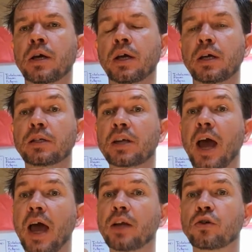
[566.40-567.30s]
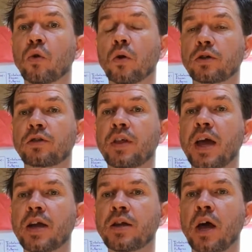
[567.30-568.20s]
is to head towards the
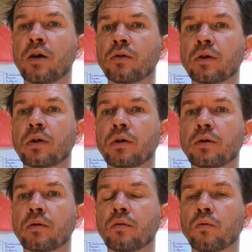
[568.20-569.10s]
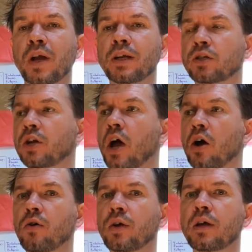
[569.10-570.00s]
unknown. What is
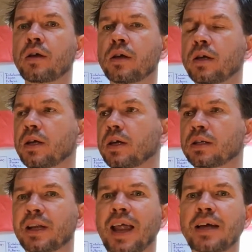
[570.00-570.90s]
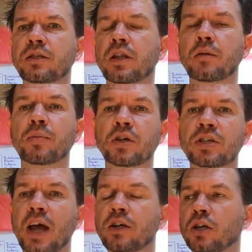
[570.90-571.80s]
known is less than a
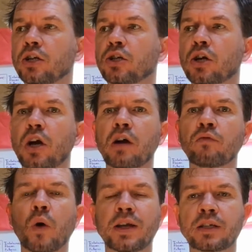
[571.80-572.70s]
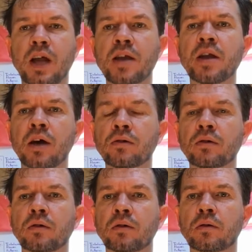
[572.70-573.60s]
percentage of what is
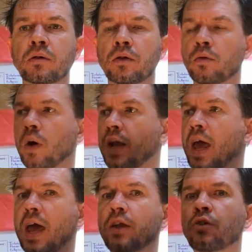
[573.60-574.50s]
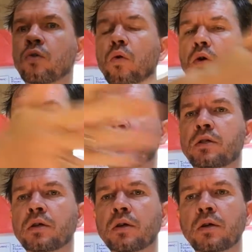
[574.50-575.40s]
unknown. You want to head
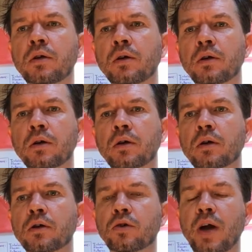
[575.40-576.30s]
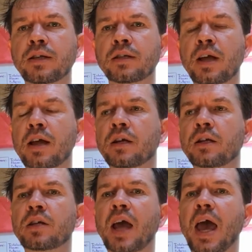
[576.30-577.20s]
towards
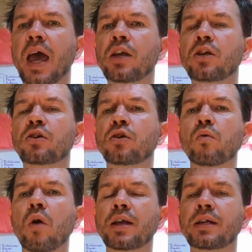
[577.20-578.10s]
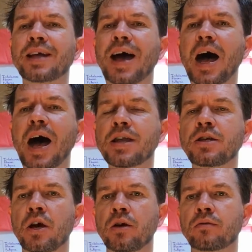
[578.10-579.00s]
transcendence, head to what is
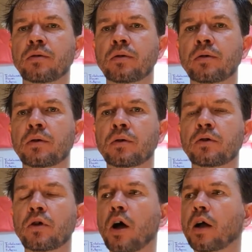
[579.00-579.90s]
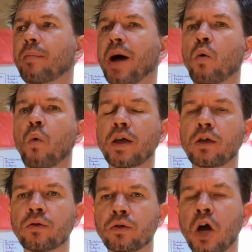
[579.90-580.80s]
unknown. Talk about what
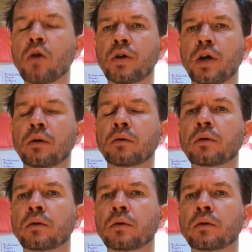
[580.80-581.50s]
you don't know.